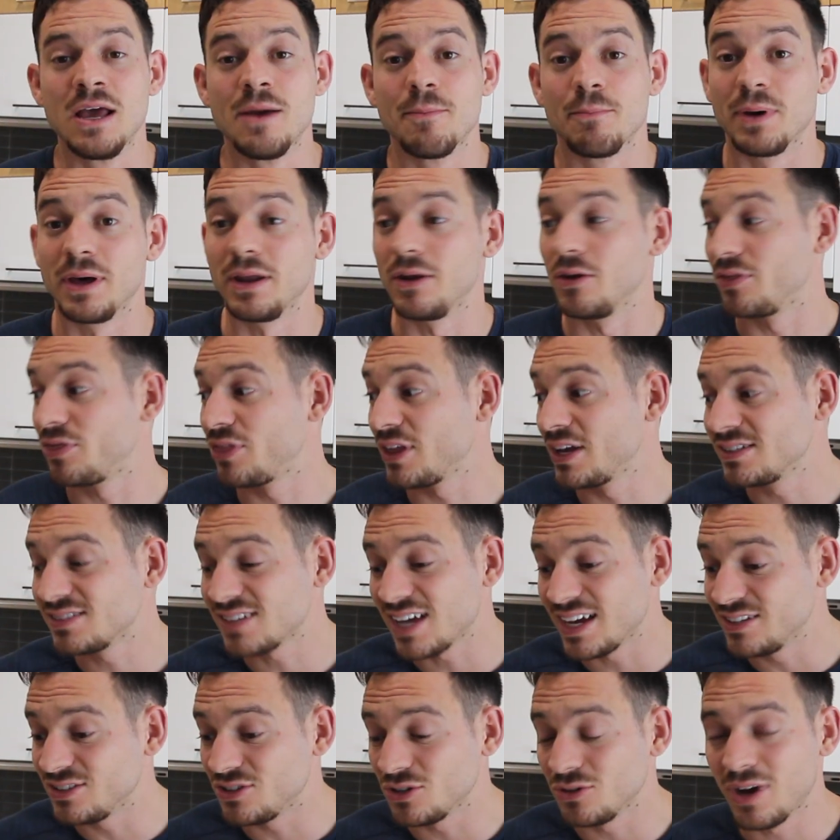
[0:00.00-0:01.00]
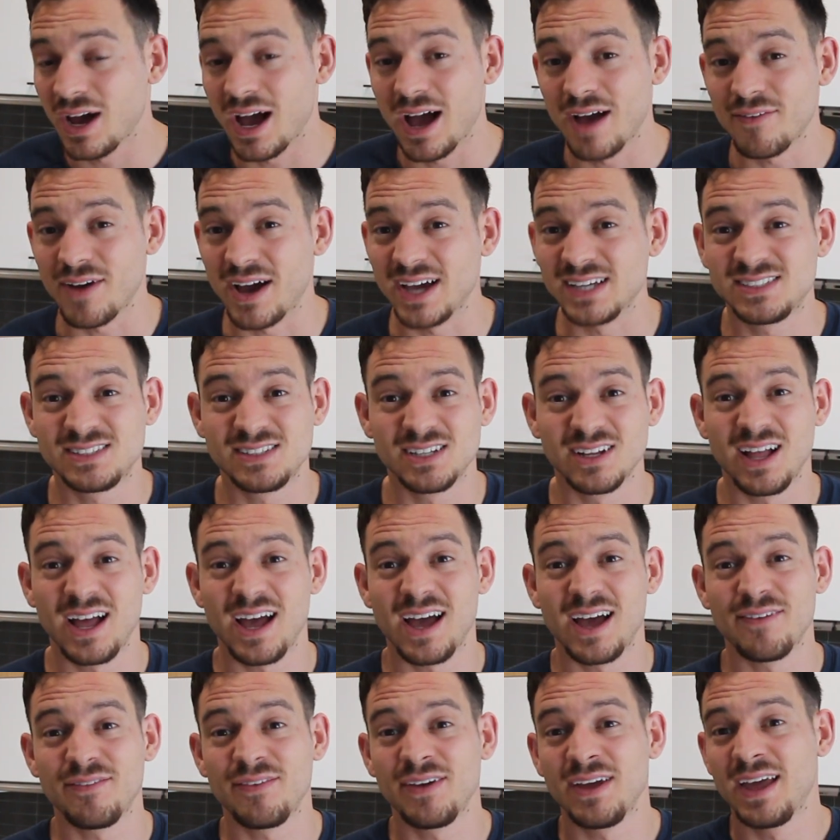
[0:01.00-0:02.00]
But things I do have, I still
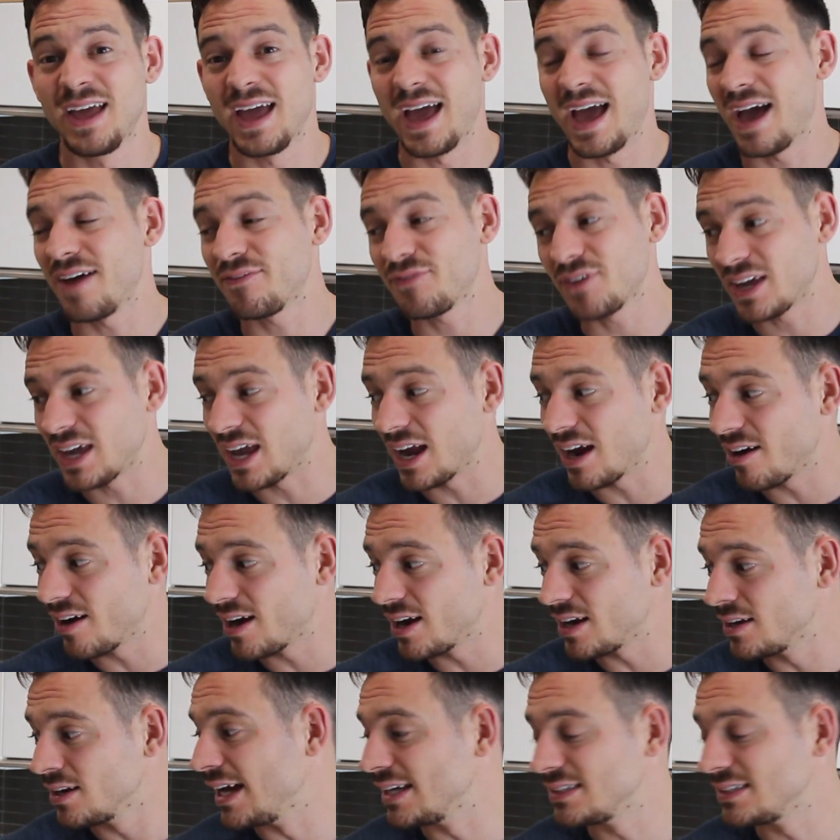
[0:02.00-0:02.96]
have half a carrot,